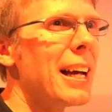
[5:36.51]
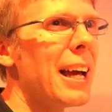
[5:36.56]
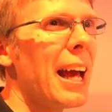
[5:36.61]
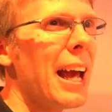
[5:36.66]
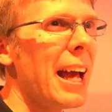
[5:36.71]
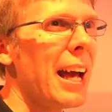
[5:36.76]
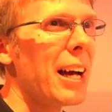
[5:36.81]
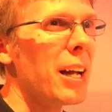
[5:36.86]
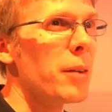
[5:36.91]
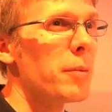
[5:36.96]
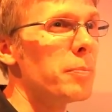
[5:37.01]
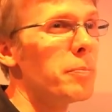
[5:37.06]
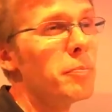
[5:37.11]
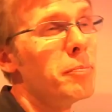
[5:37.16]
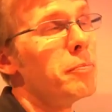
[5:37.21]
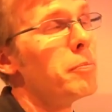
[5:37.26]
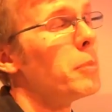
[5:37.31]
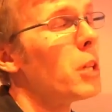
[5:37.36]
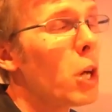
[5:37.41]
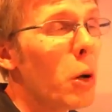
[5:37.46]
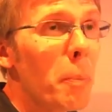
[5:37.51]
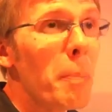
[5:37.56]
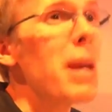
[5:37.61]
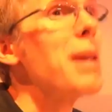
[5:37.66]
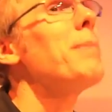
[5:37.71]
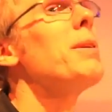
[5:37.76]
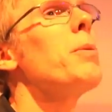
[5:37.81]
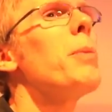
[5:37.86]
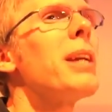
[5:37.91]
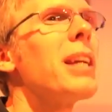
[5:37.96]
and
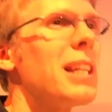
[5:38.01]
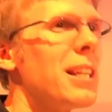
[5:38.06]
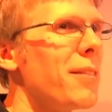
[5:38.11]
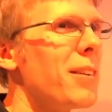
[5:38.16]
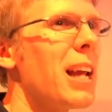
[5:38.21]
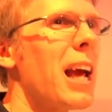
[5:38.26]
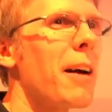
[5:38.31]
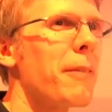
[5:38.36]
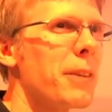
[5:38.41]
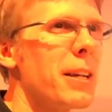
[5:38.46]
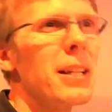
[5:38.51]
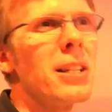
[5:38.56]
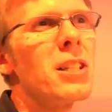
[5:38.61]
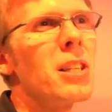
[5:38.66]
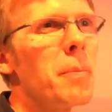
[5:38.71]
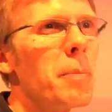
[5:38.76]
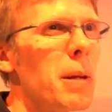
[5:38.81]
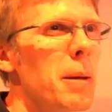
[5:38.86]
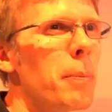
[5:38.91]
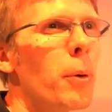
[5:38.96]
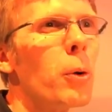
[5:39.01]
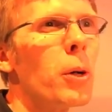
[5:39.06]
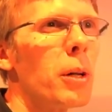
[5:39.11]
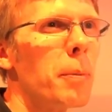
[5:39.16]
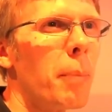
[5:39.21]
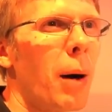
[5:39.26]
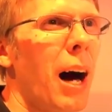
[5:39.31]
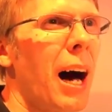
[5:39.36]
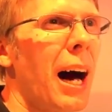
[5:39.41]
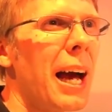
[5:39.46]
maybe we can even have kits that people
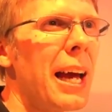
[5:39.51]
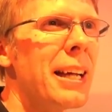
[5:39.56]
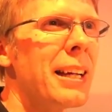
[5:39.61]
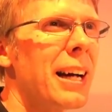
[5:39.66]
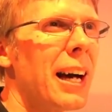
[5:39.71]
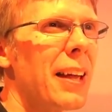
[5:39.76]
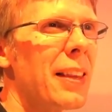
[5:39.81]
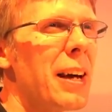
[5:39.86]
could buy.